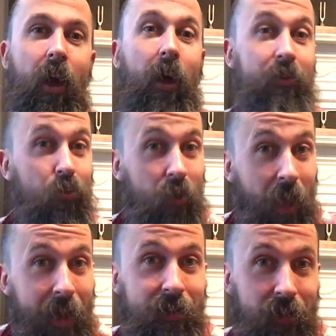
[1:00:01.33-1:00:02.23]
I saw
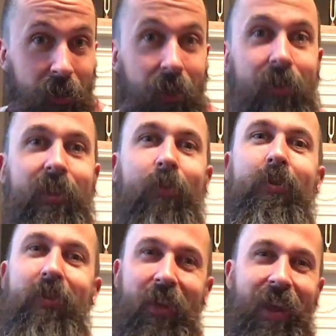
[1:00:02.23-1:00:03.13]
Katie, and she
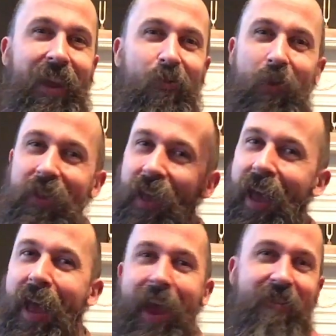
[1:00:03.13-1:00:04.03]
was there with
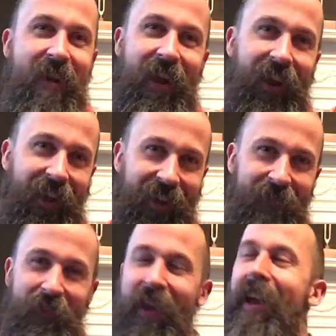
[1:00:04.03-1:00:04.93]
Eric.
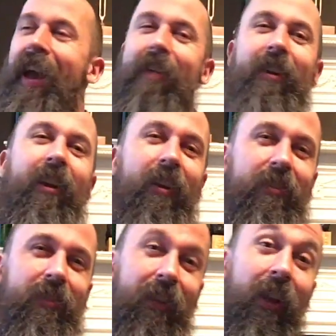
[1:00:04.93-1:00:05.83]
Eric
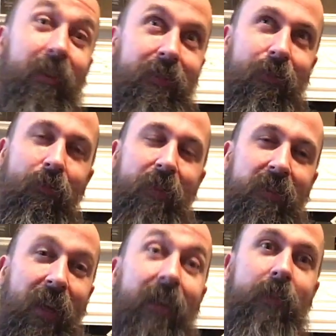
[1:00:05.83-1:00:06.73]
Lutz from the
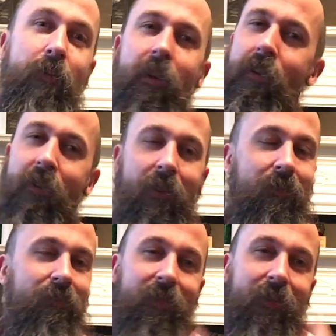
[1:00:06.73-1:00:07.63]
Sticks.
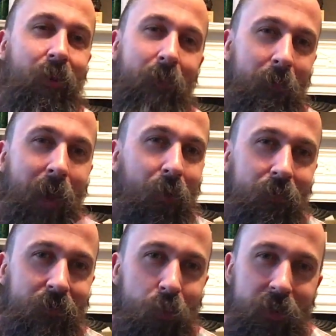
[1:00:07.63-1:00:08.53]
Got my
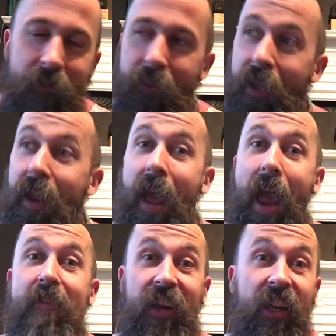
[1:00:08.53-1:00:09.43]
mouth twist around that.
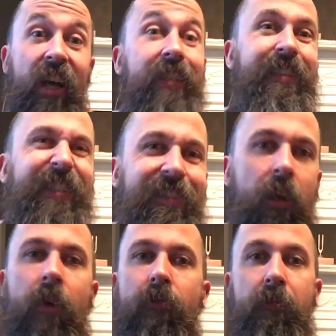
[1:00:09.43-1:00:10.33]
Eric
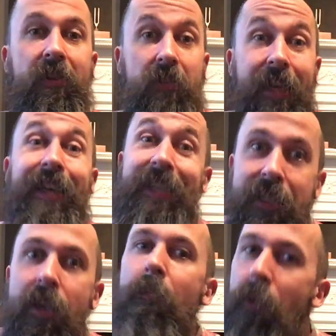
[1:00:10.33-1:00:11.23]
Lutz from the
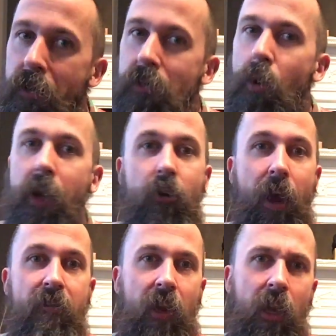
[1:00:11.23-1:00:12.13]
Sticks plus Twine,
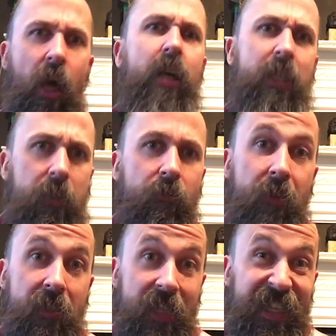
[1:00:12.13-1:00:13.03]
not Eric Lux from
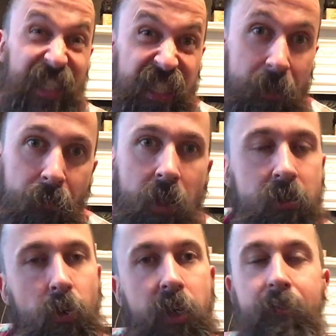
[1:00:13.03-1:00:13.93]
the Sticks plus
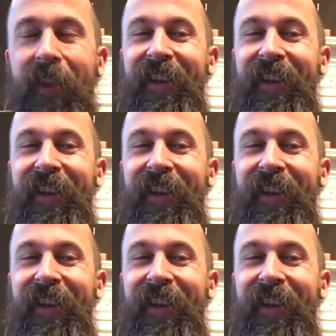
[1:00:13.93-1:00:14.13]
Twine.